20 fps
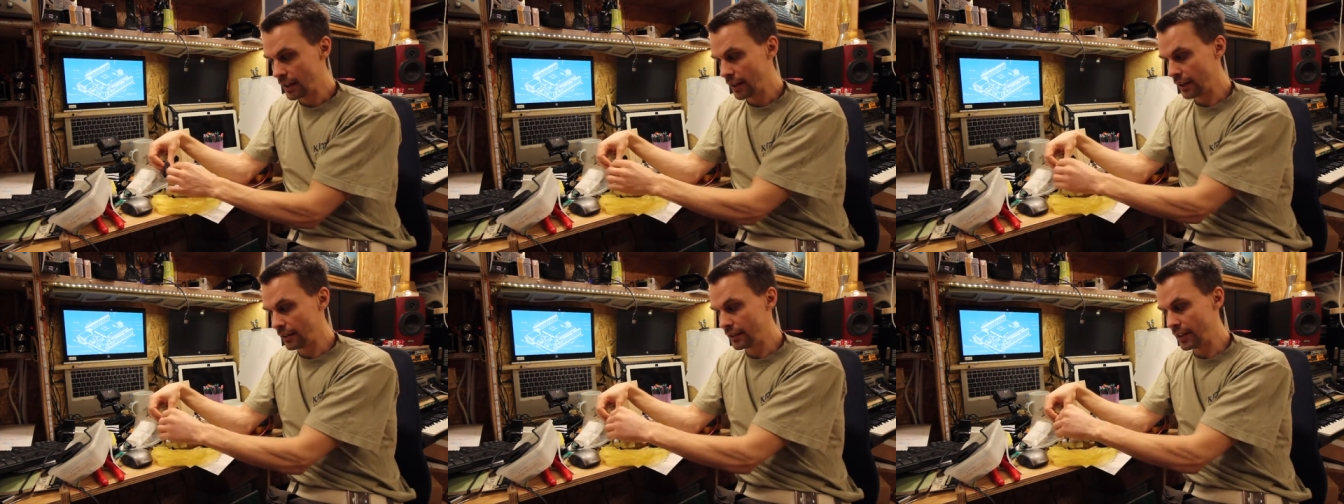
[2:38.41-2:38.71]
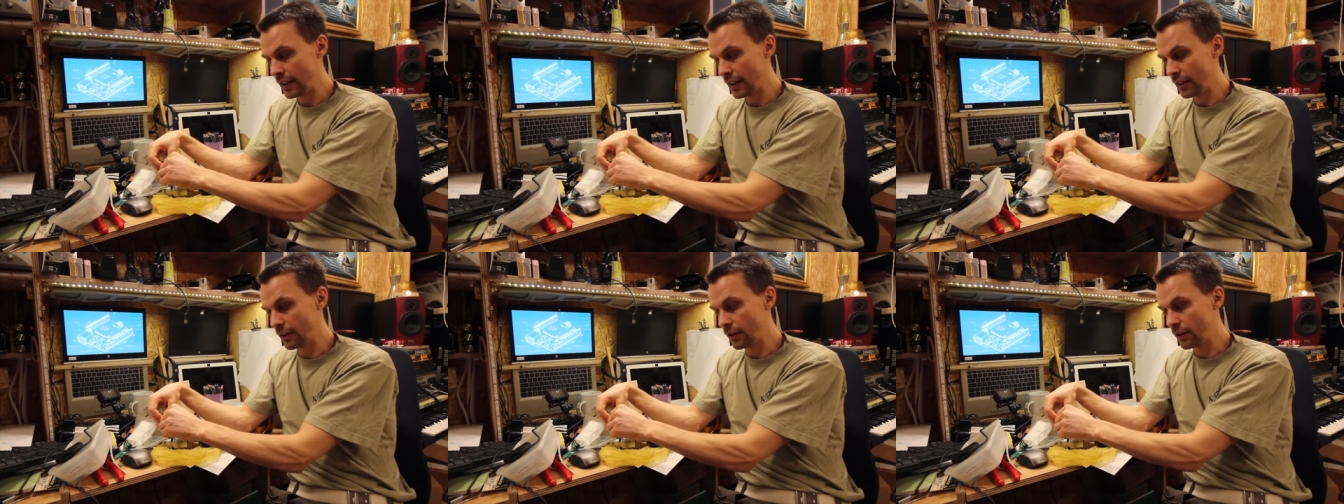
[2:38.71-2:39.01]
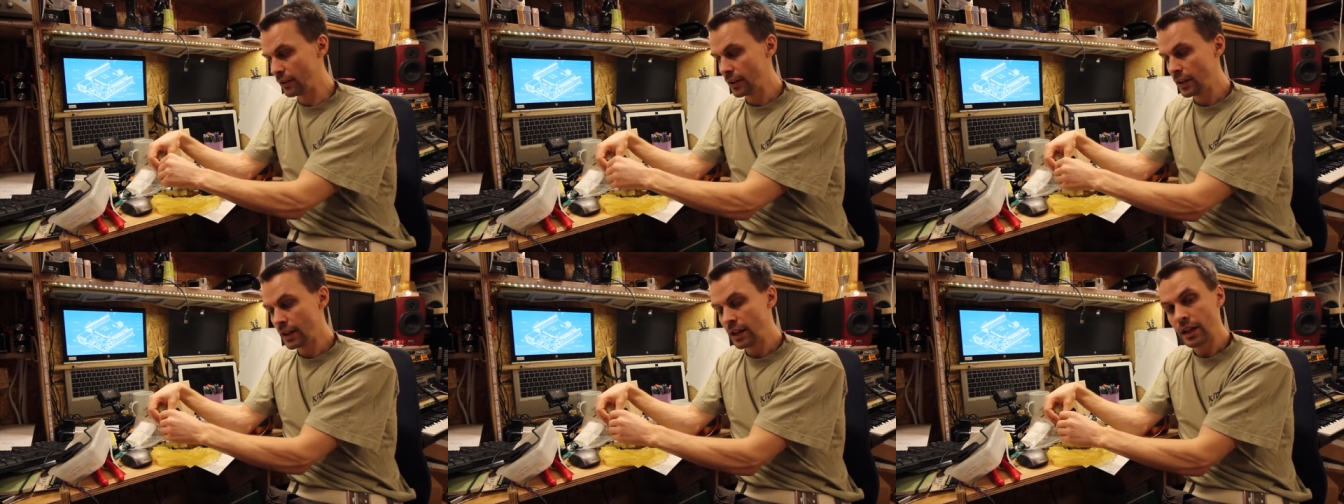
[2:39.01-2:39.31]
it's
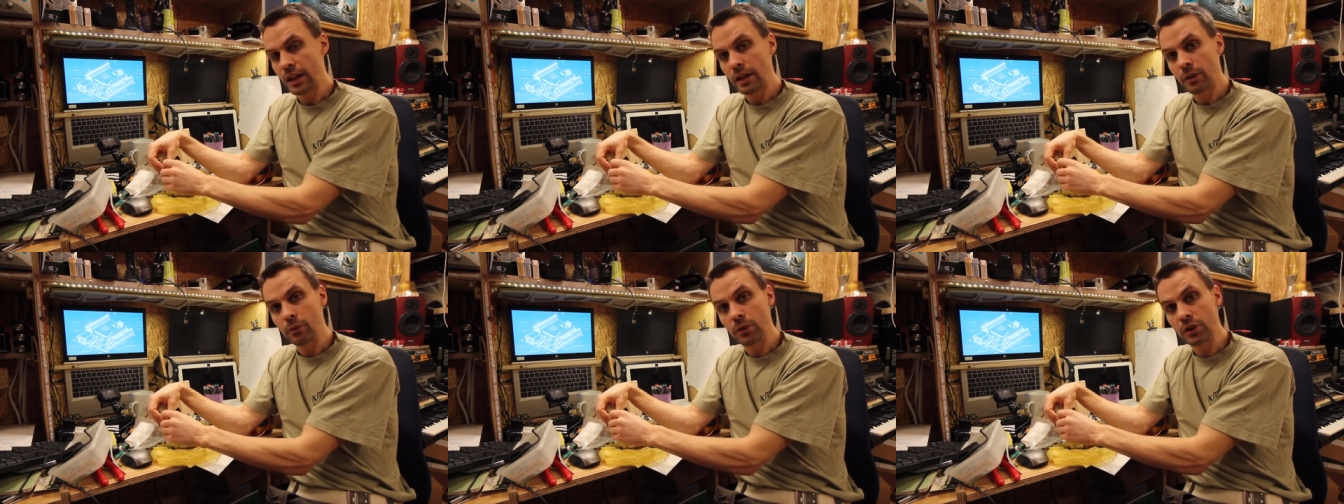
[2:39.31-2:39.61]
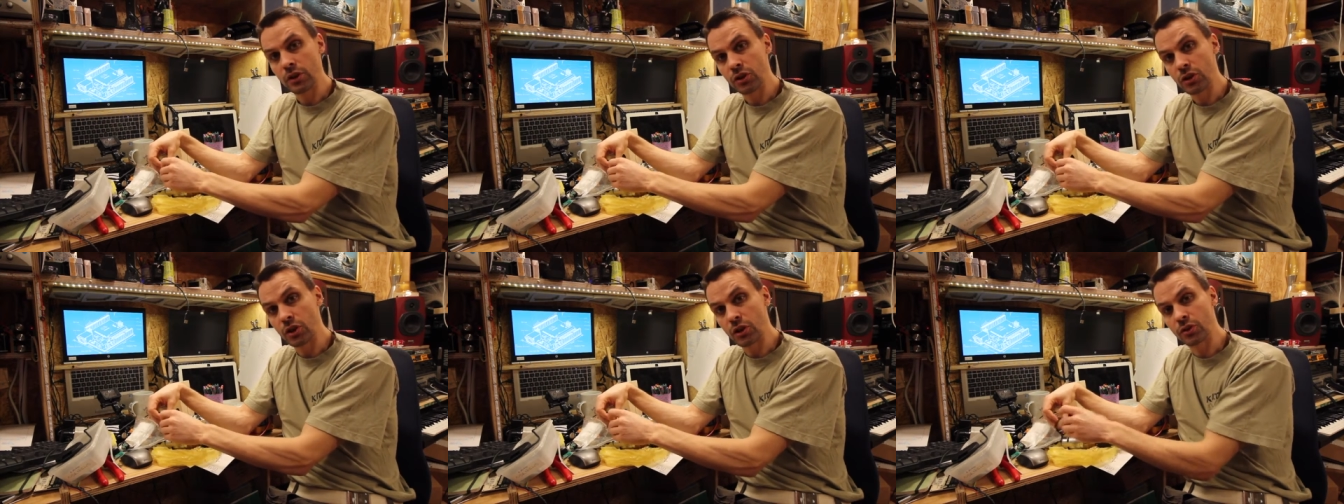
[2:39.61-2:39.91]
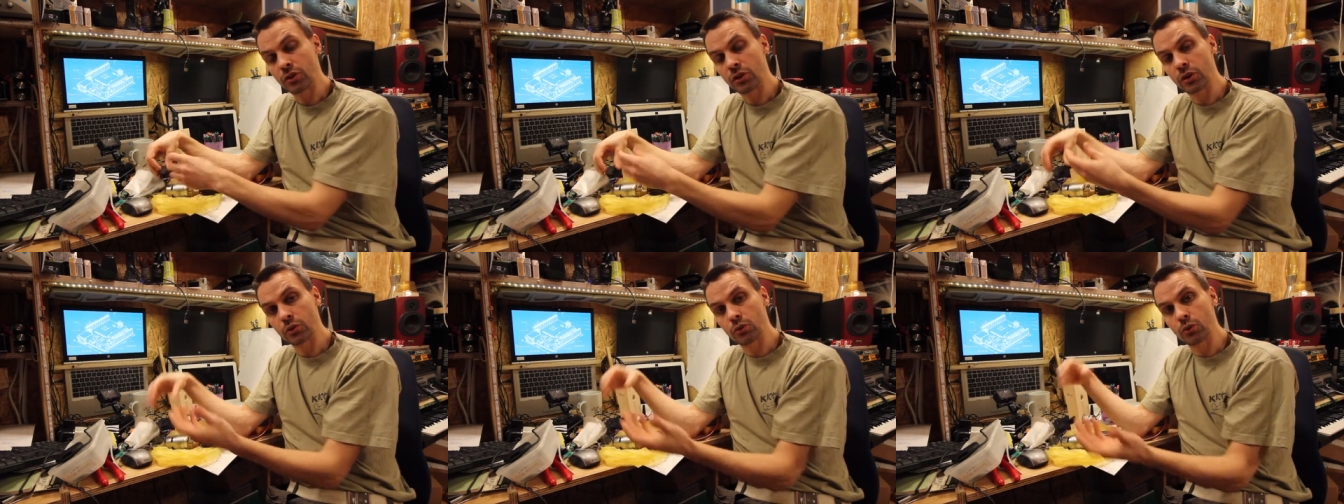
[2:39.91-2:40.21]
here, which
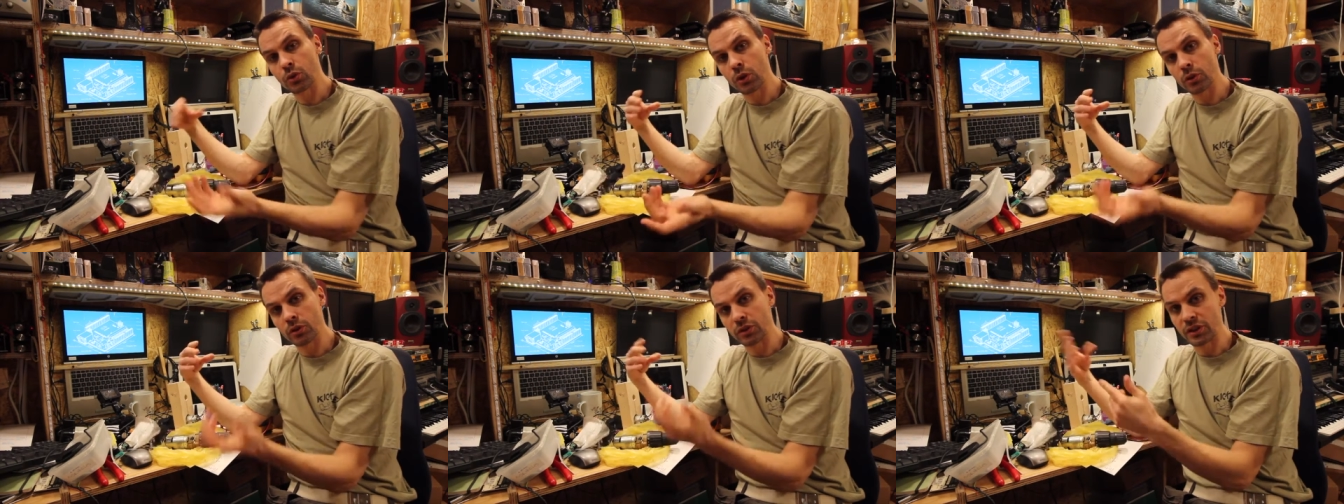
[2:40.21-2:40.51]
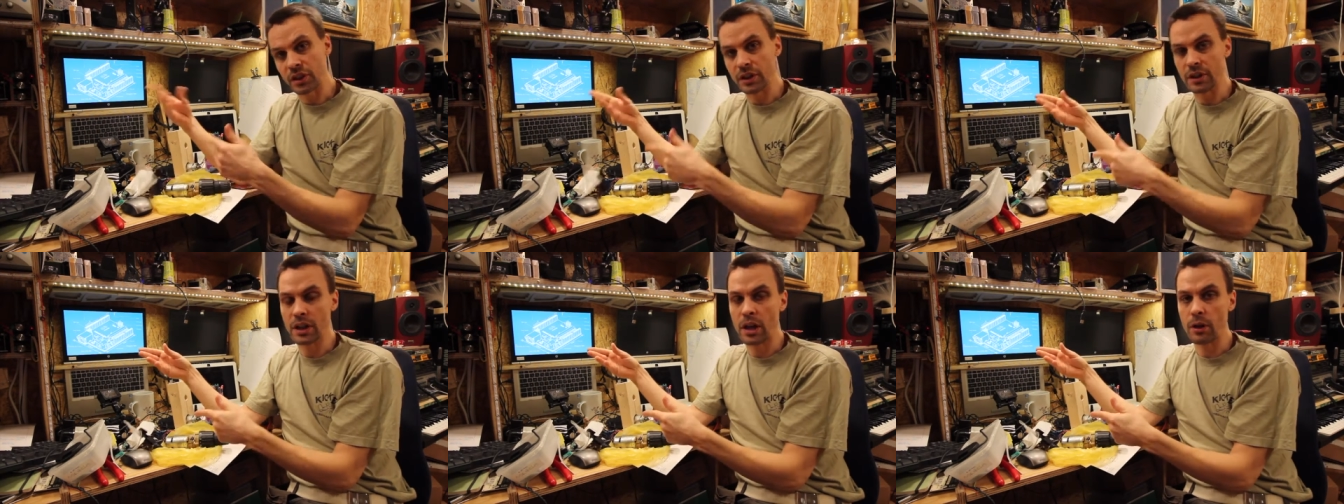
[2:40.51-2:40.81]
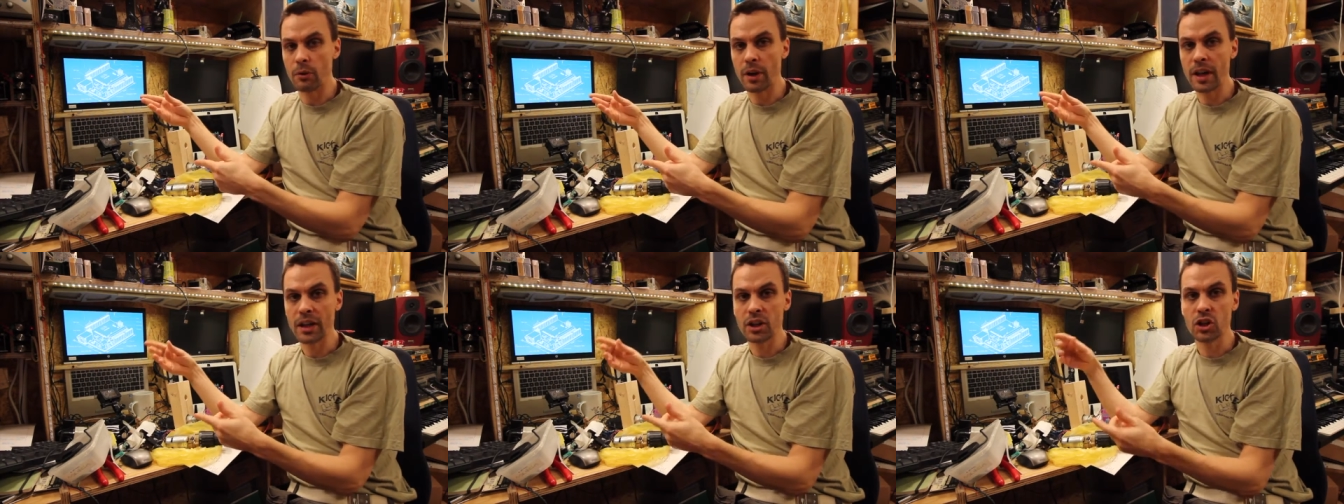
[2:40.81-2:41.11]
just controls the
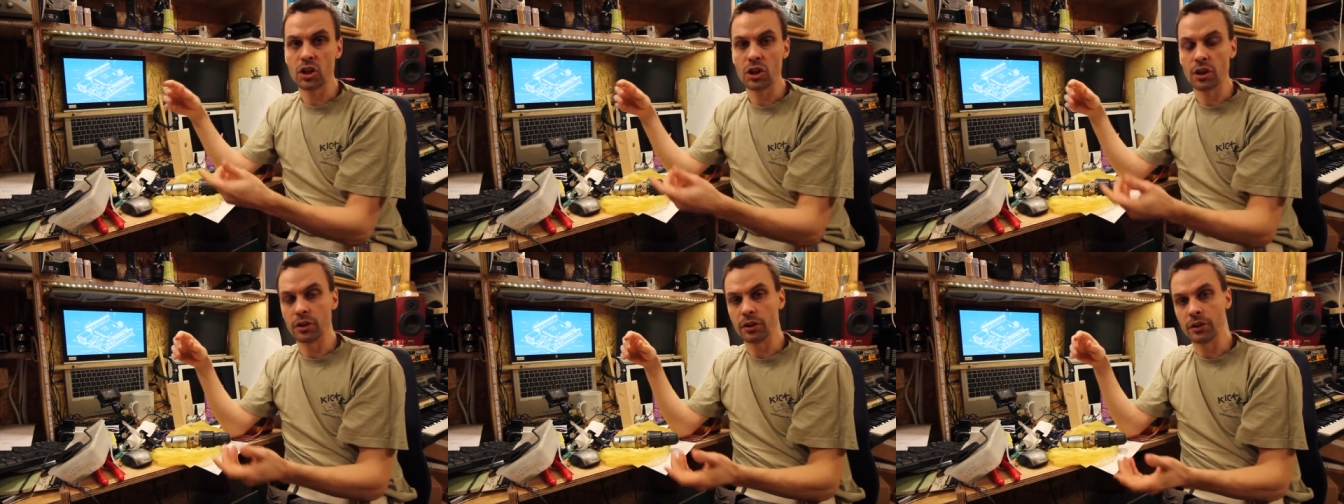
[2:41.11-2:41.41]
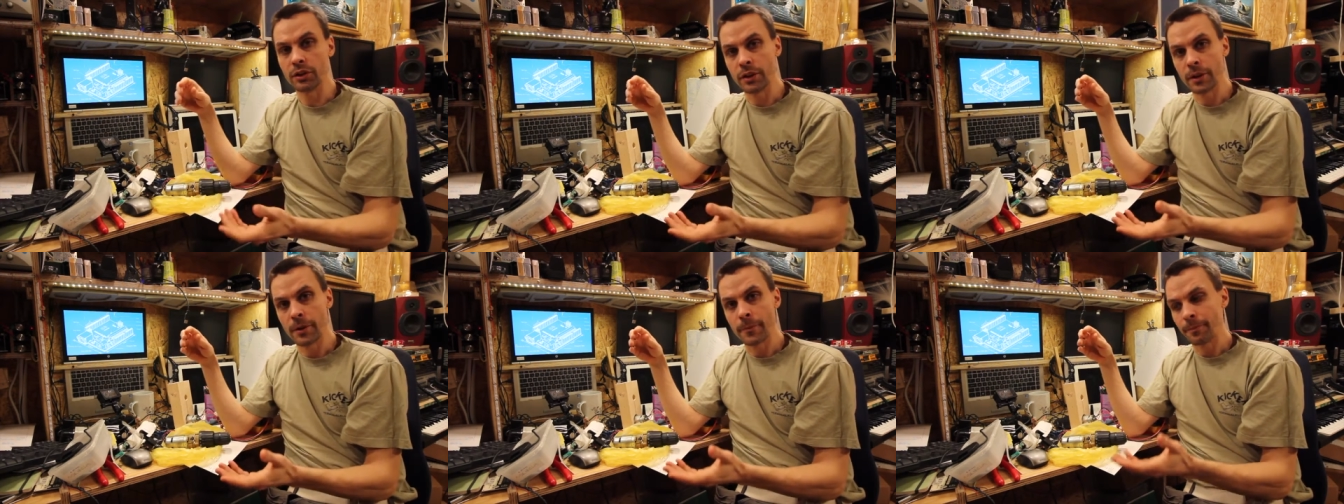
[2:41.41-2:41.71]
direction.